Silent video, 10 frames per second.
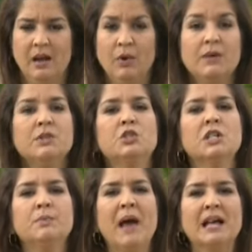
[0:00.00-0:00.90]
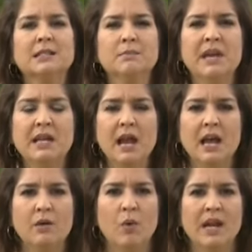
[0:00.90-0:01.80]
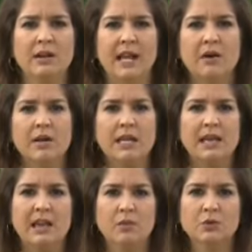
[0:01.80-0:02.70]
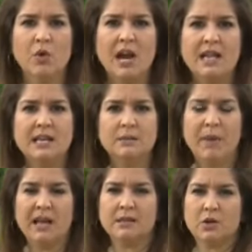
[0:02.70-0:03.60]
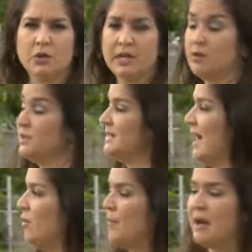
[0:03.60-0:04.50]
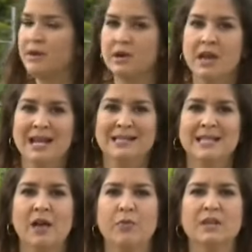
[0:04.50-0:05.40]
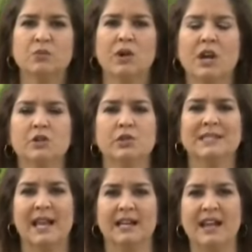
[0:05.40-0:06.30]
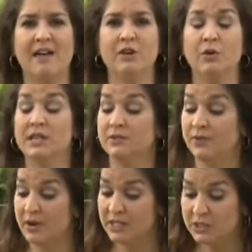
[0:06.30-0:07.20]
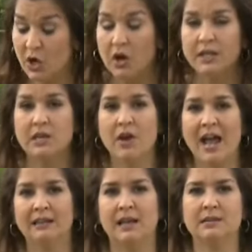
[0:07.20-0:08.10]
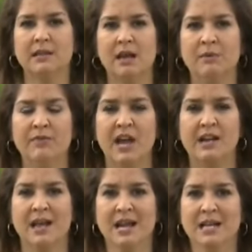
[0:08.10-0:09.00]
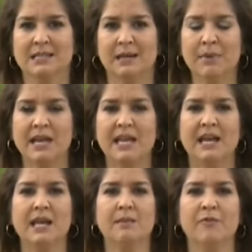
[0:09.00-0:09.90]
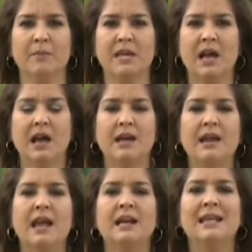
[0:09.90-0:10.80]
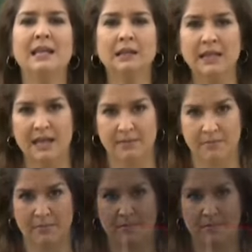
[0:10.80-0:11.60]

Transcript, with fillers: Well, it was just past midnight when Gary King was riding his bicycle here southbound on Southwest 102nd Avenue. It is very dark here at that time of night. Somebody hitting him from behind and killing him.